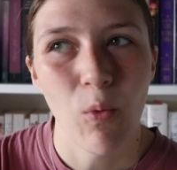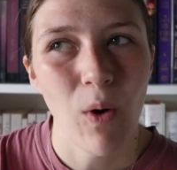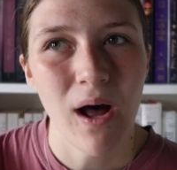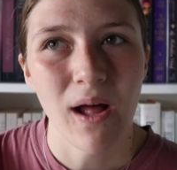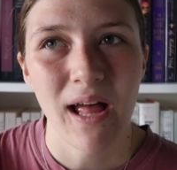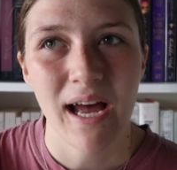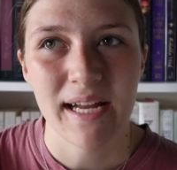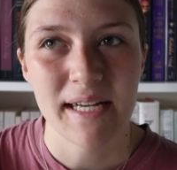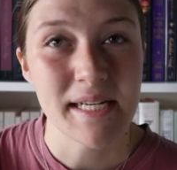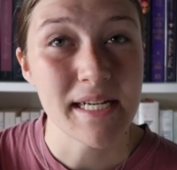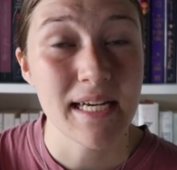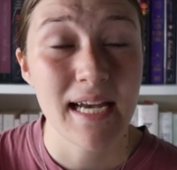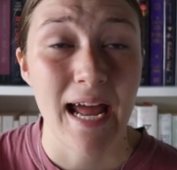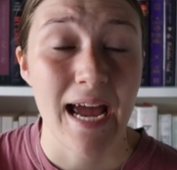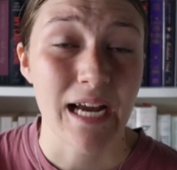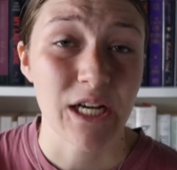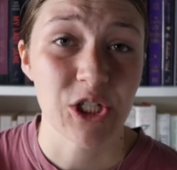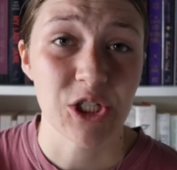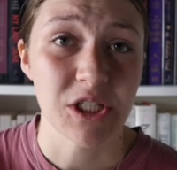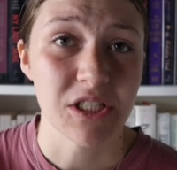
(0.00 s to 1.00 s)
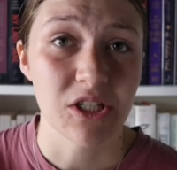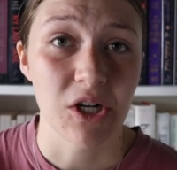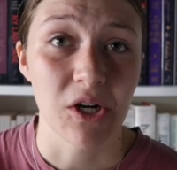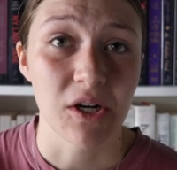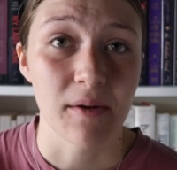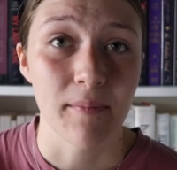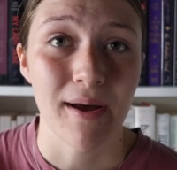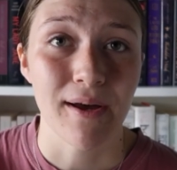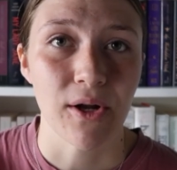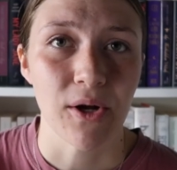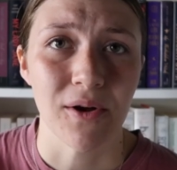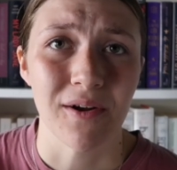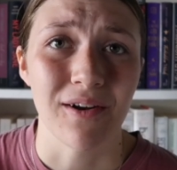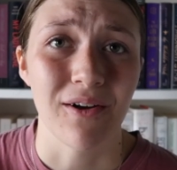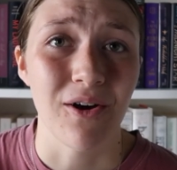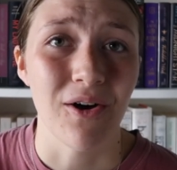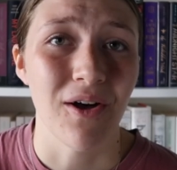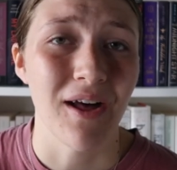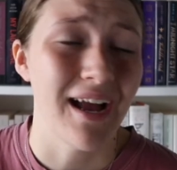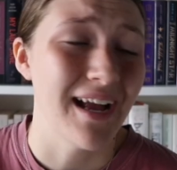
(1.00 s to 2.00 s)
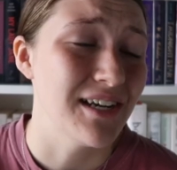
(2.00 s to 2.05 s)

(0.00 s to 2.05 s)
While I didn't actually talk about her at all,